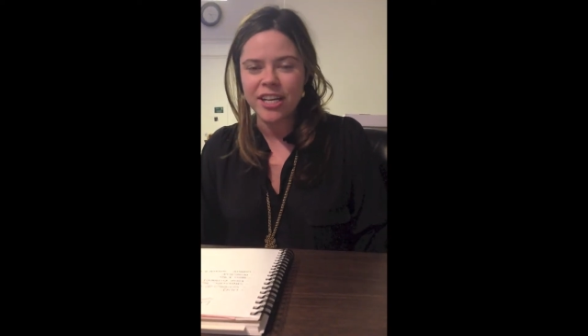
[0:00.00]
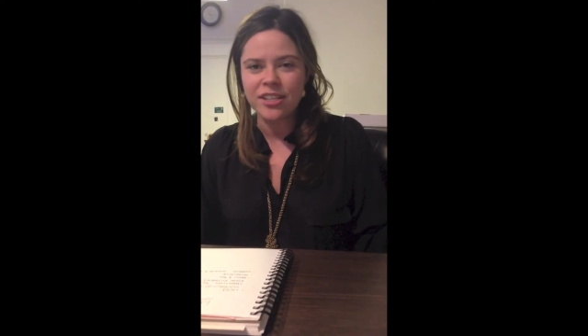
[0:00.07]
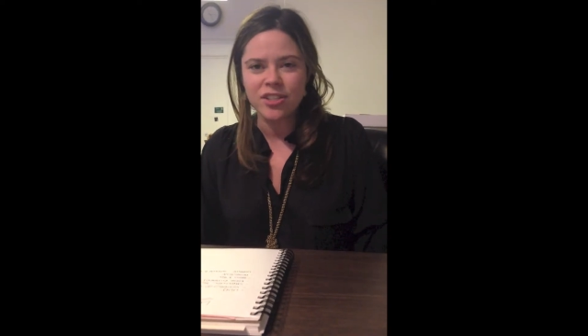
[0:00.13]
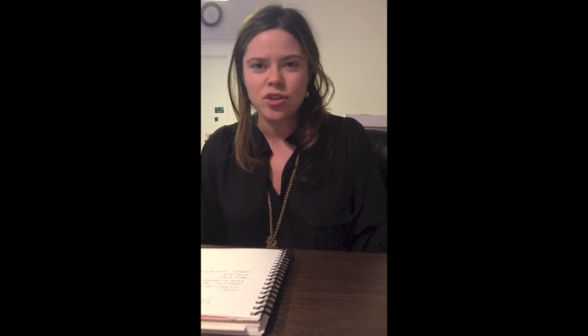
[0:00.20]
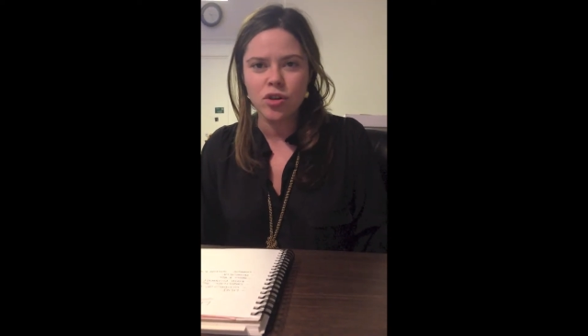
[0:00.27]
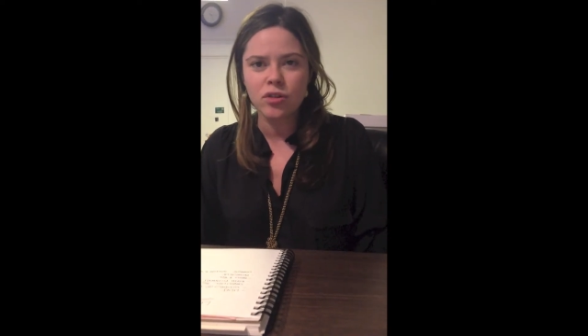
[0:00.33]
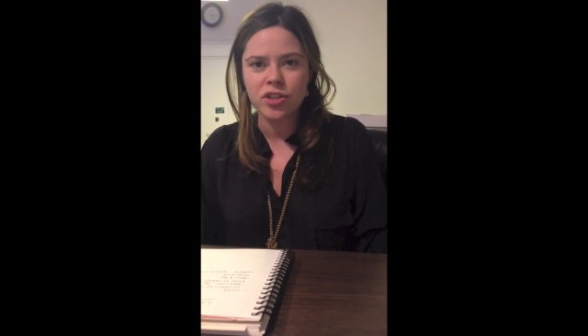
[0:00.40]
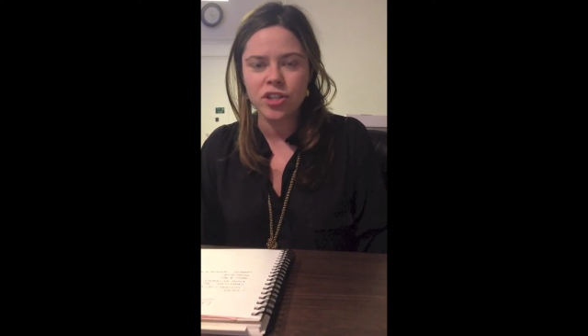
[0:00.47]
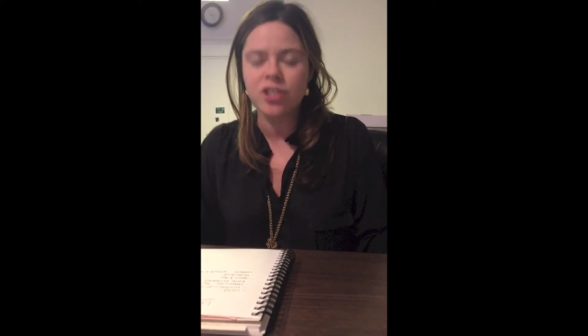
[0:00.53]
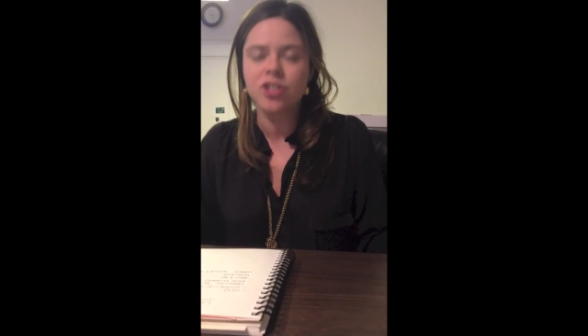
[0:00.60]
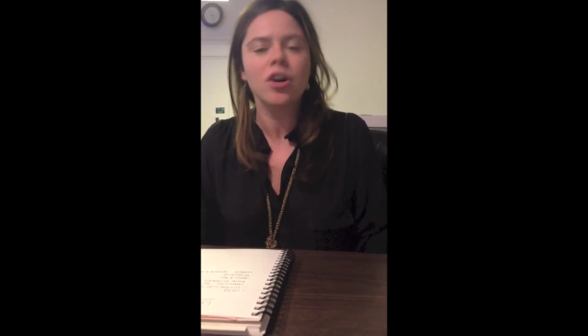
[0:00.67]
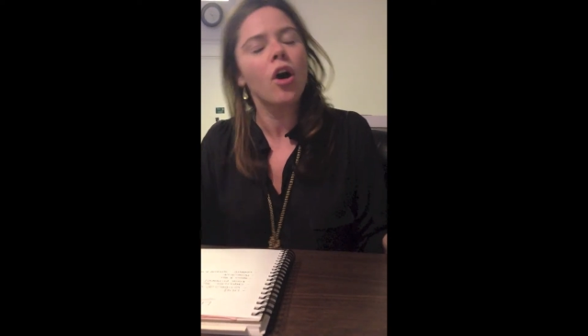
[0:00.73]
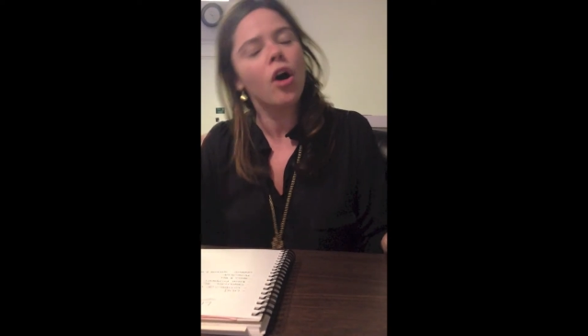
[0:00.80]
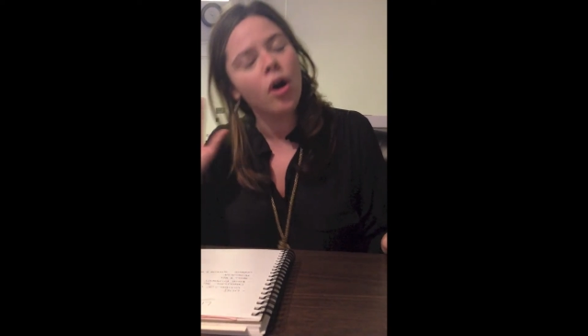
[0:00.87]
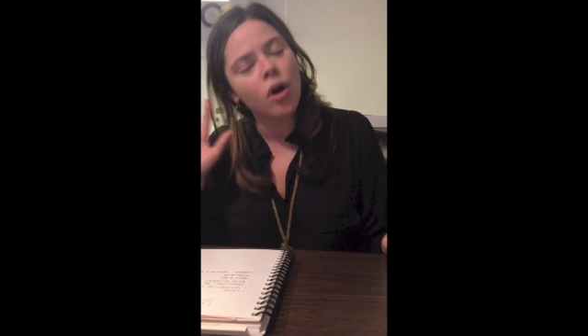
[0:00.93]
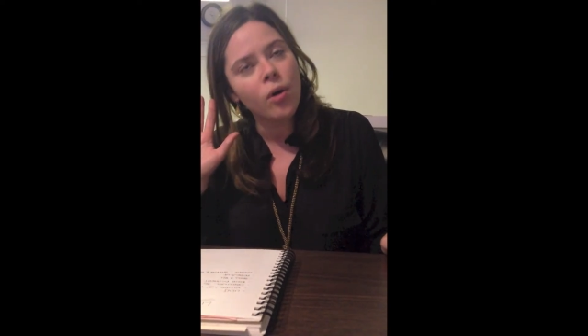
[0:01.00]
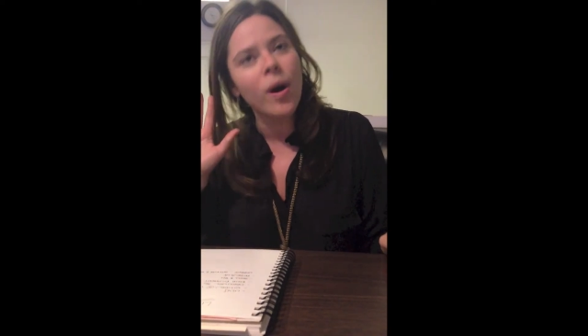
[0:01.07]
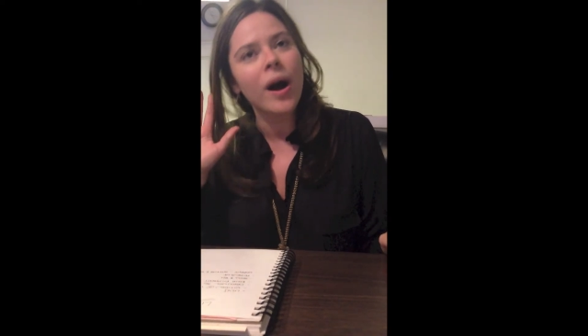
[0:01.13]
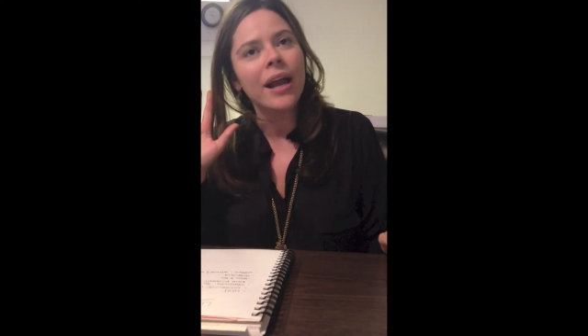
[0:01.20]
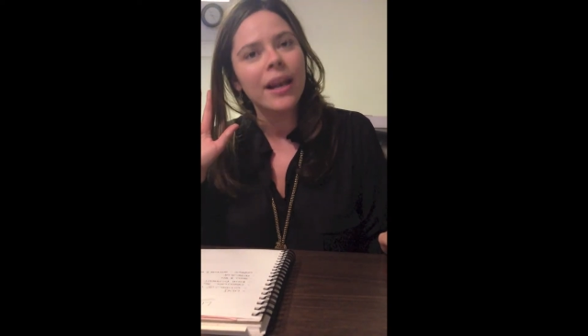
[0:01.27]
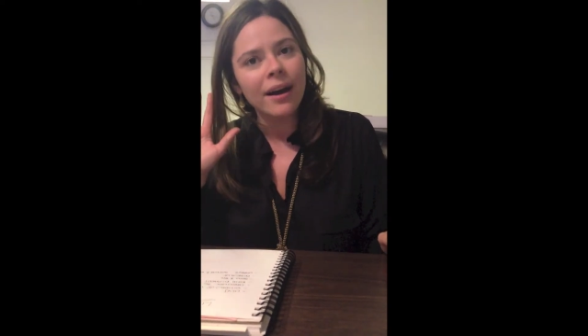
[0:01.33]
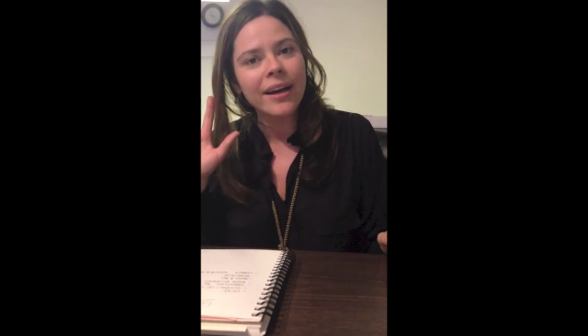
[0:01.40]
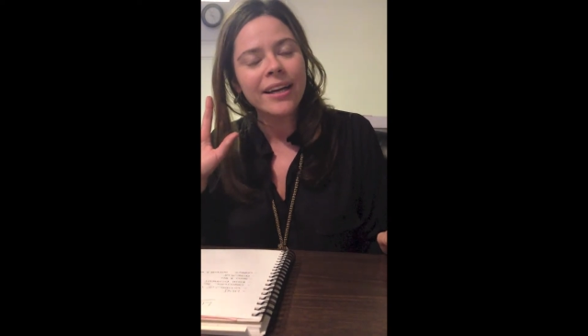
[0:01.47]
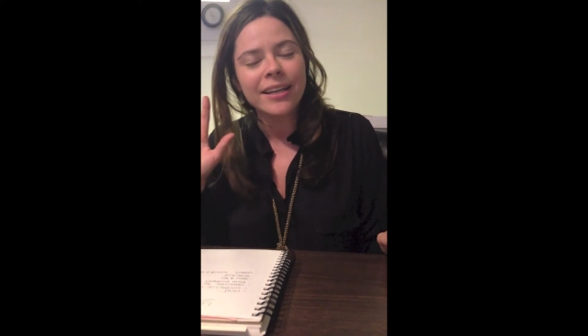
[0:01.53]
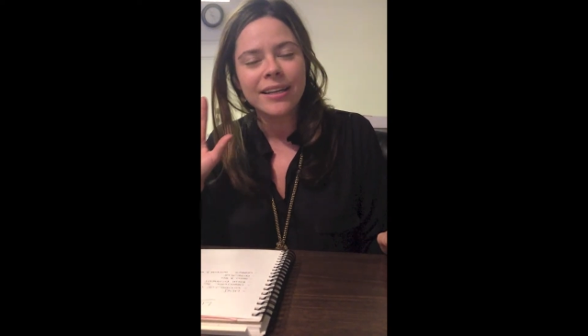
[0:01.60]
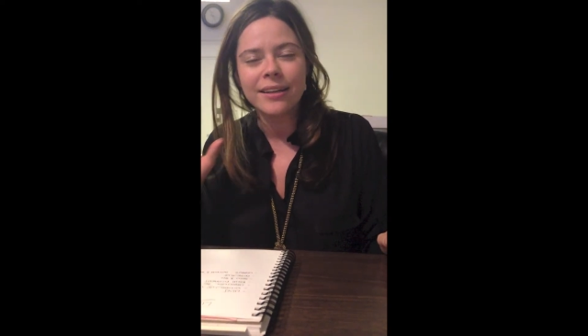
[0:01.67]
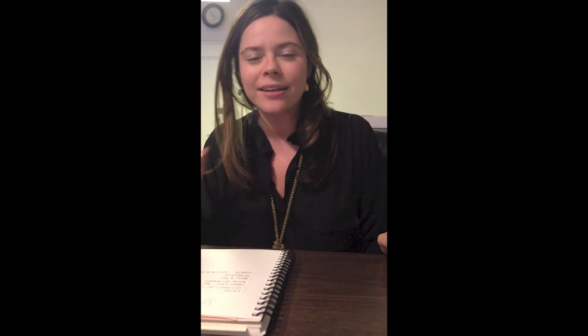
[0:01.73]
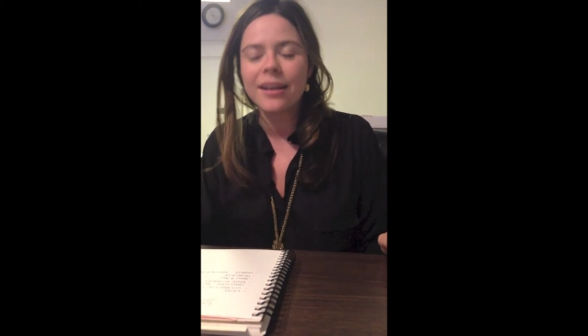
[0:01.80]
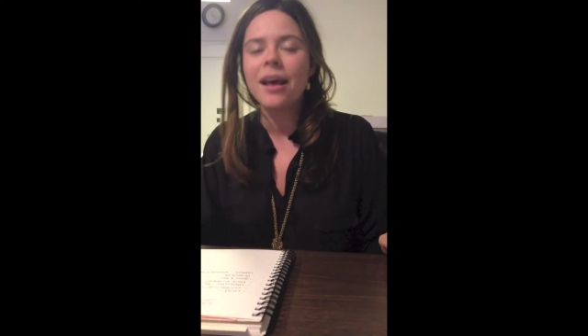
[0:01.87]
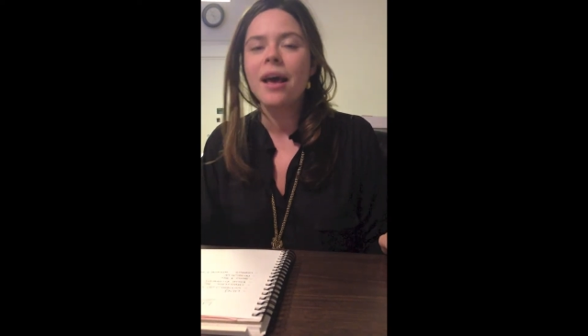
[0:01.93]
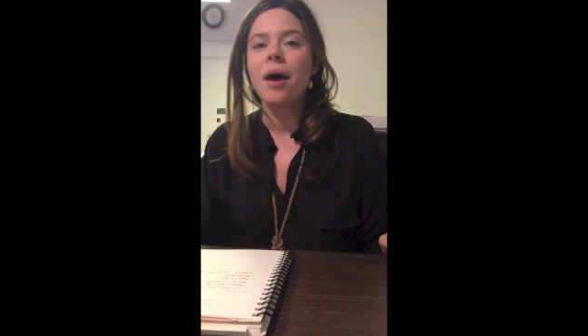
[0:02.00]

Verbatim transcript: It's not just a, oh, I like it,